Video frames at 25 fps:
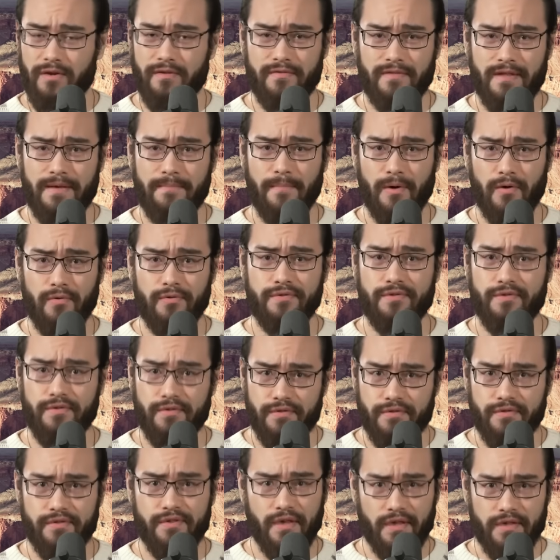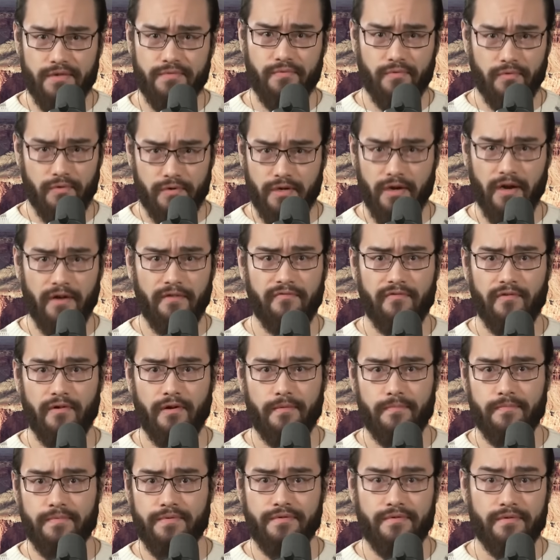of the most successful
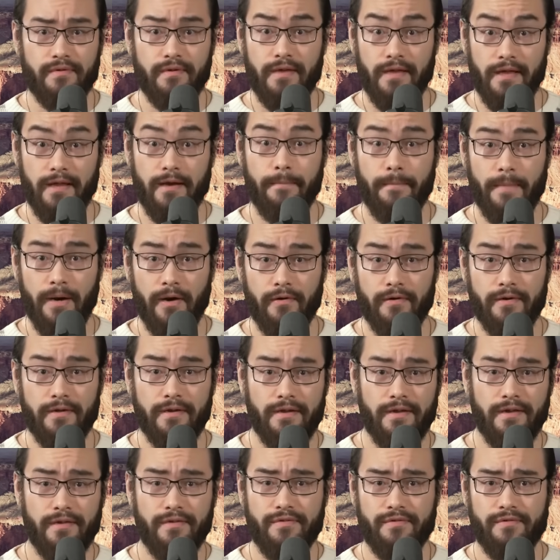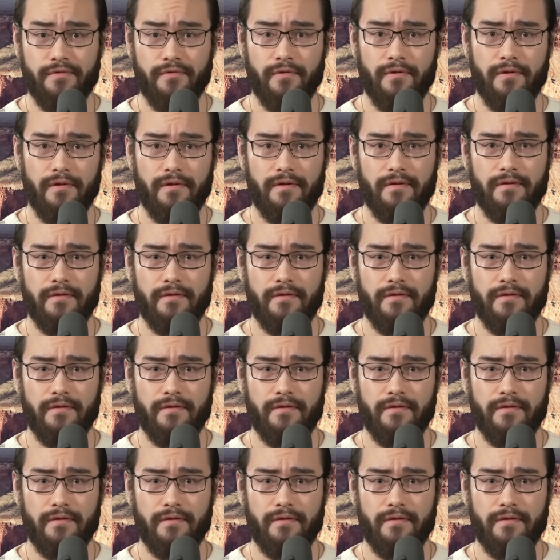cover-ups in American history?